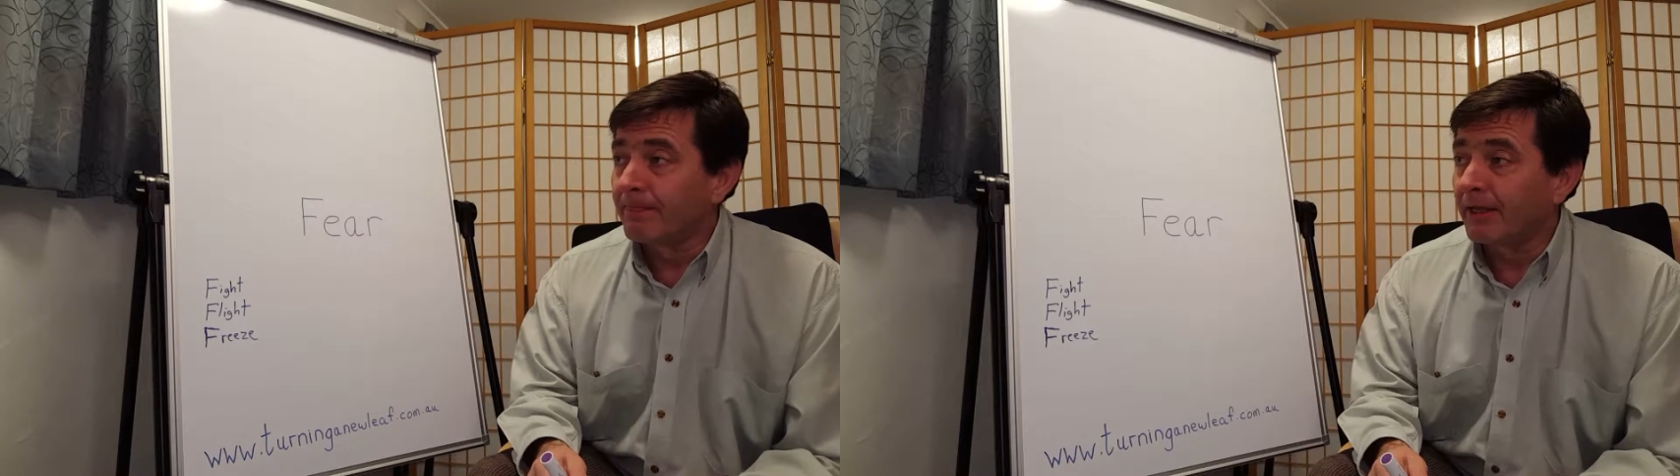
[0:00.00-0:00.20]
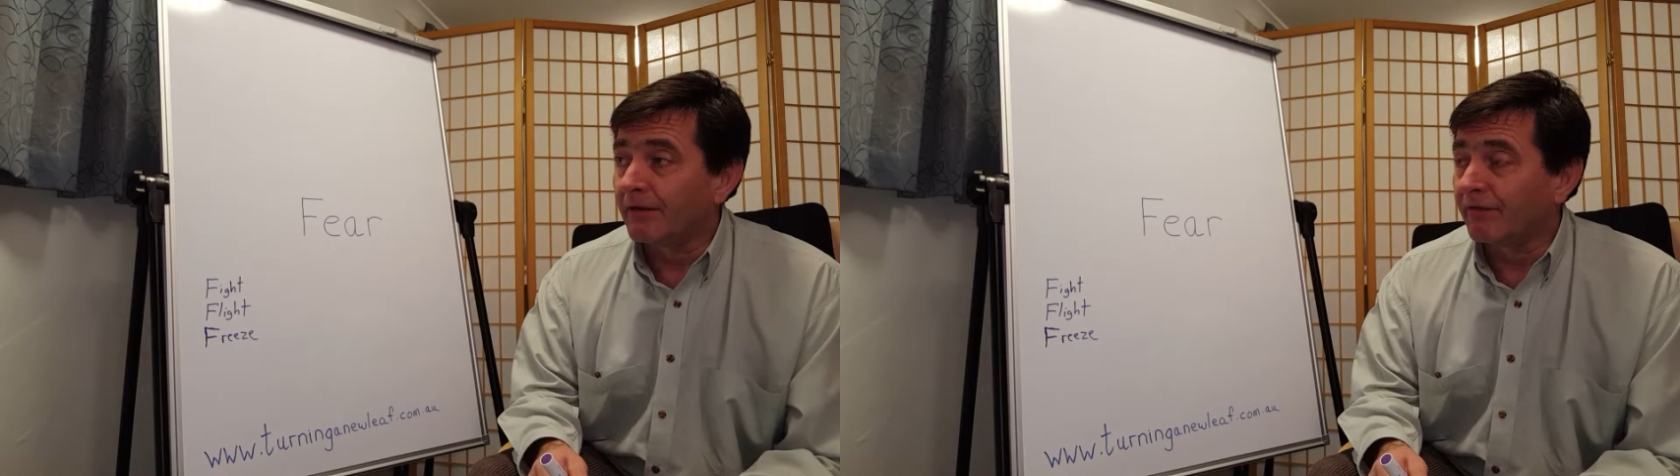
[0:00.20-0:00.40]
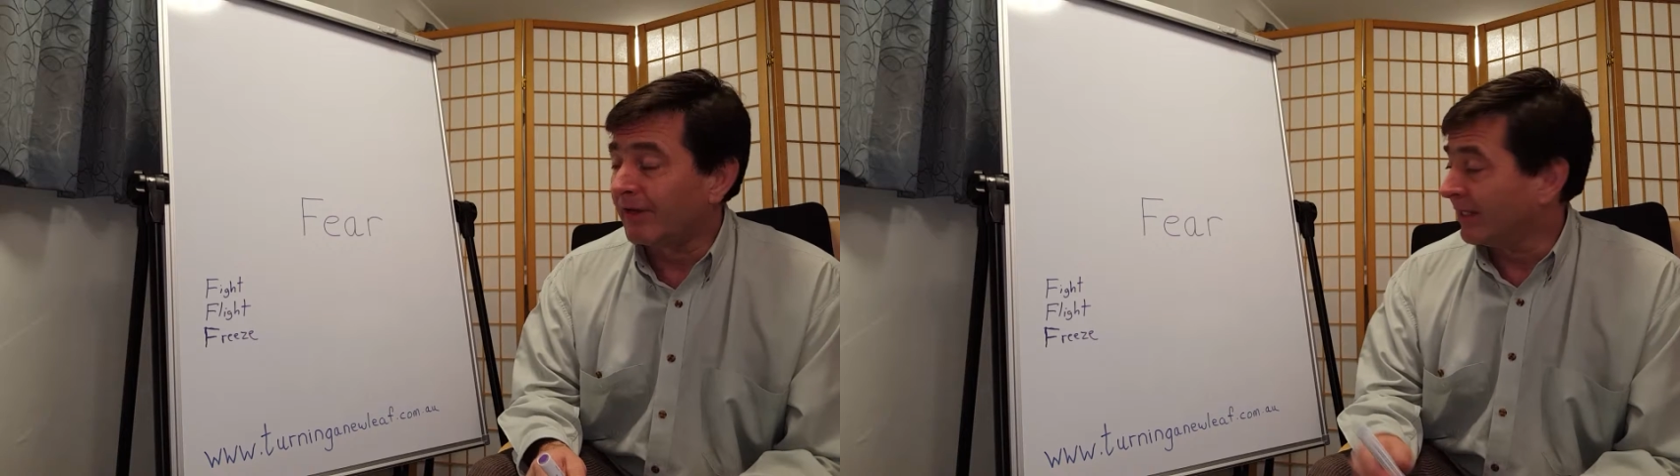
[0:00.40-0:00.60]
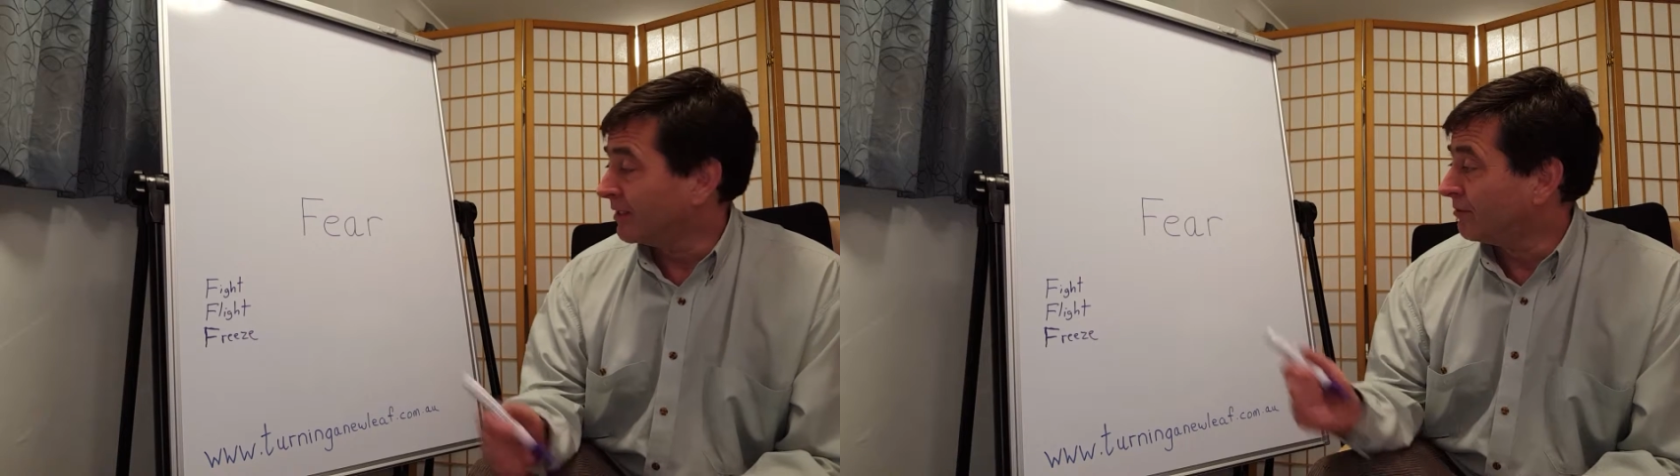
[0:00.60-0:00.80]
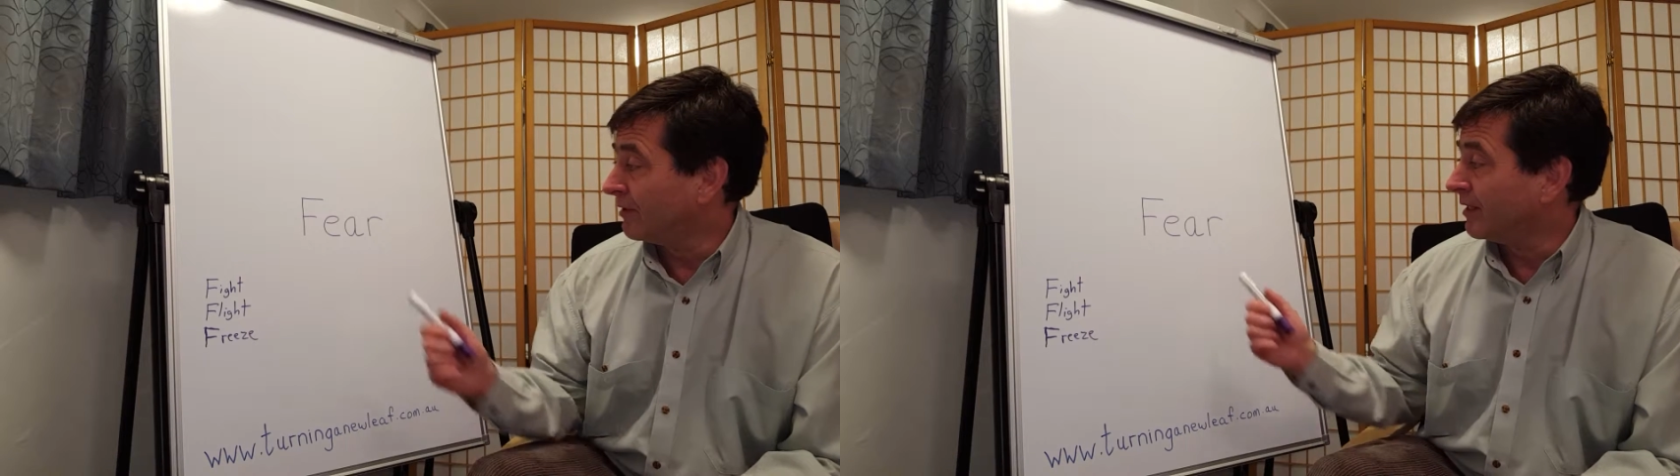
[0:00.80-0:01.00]
And in fact,
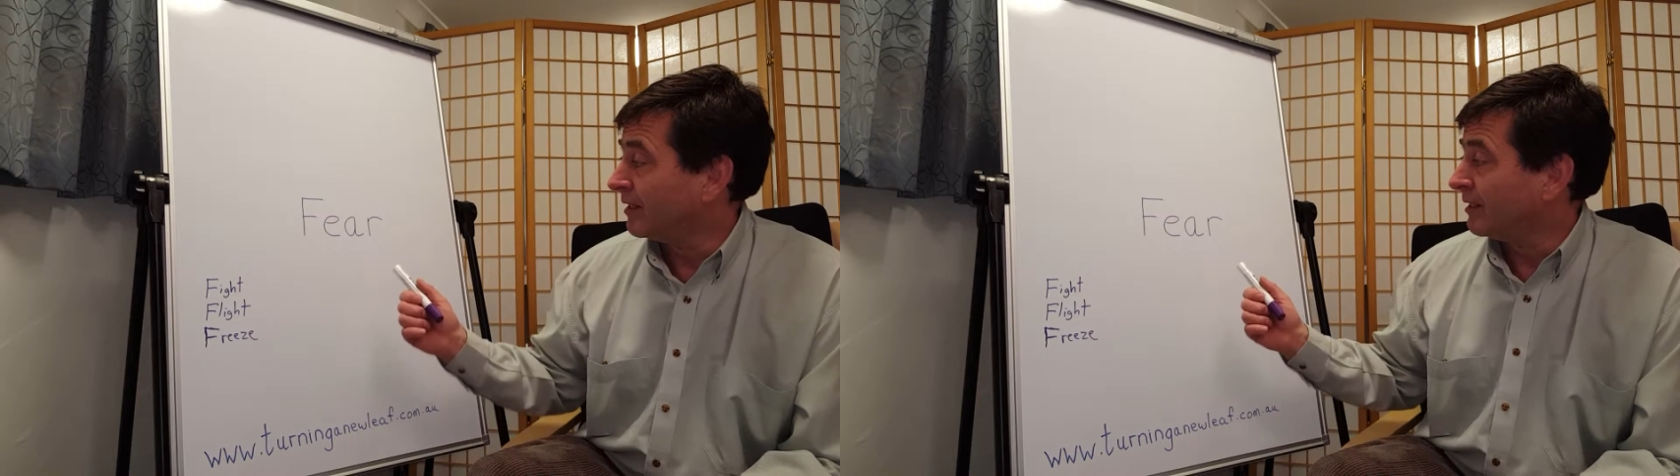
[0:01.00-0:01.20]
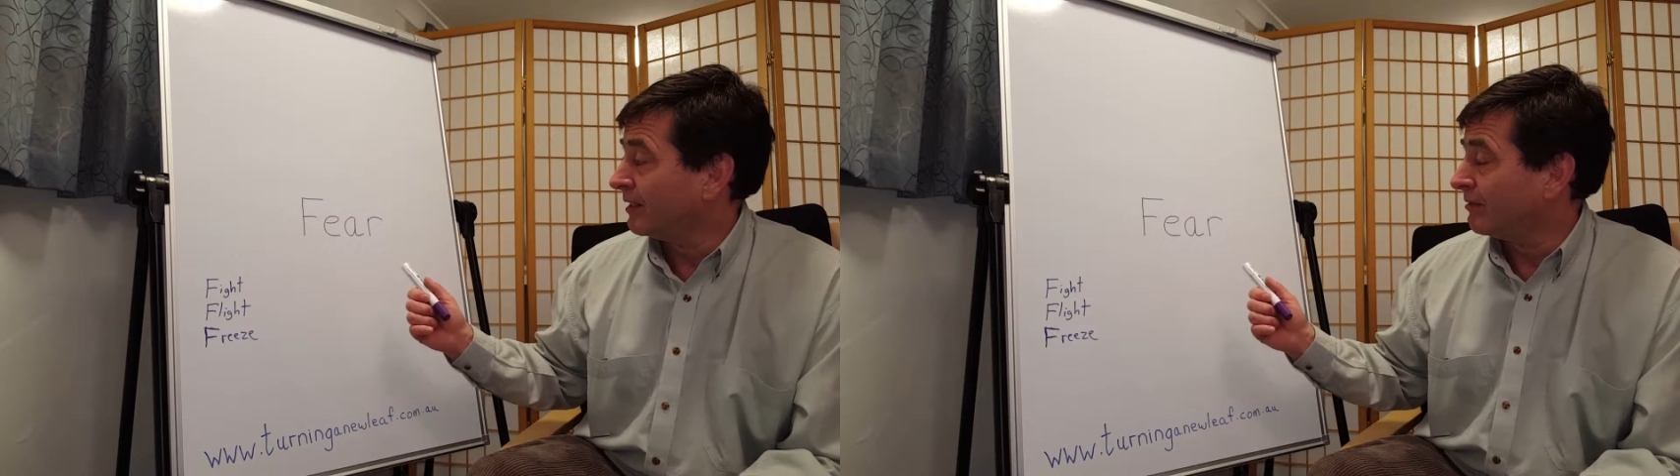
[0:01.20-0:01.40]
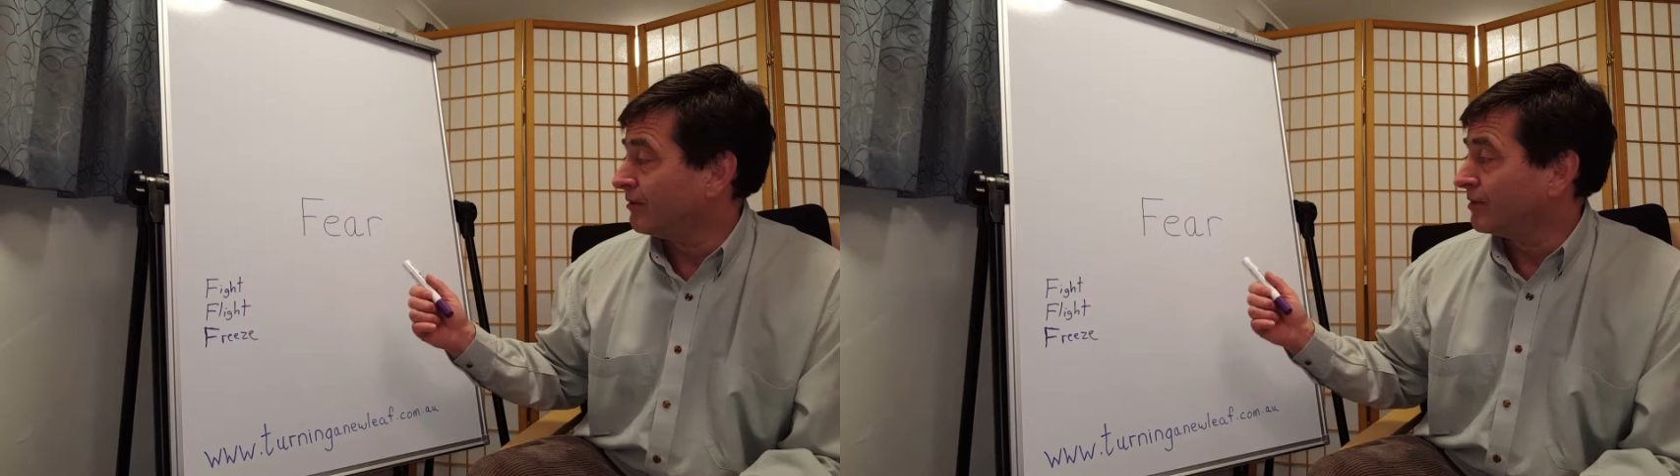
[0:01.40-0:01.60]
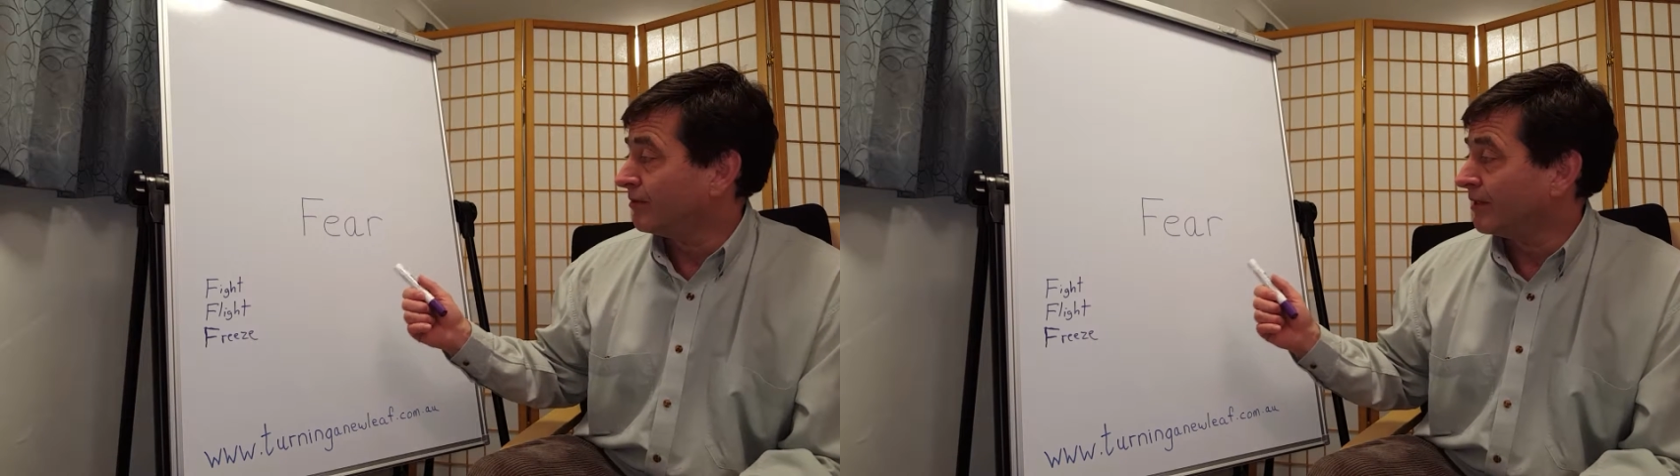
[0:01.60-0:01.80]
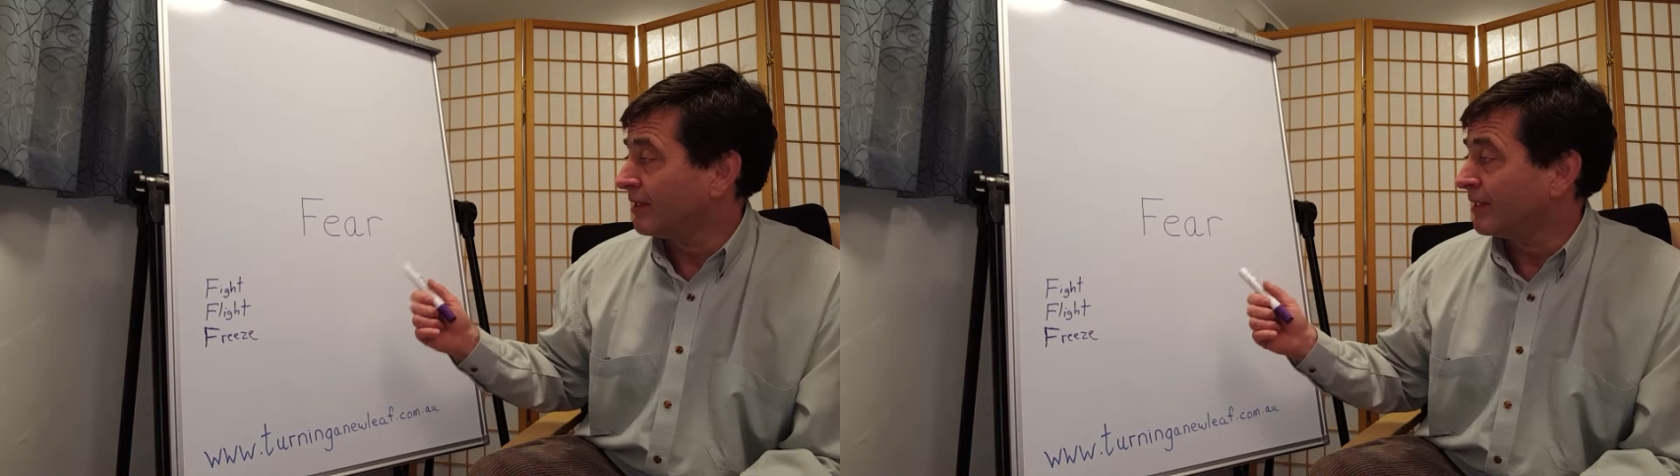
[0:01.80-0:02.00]
it's one of the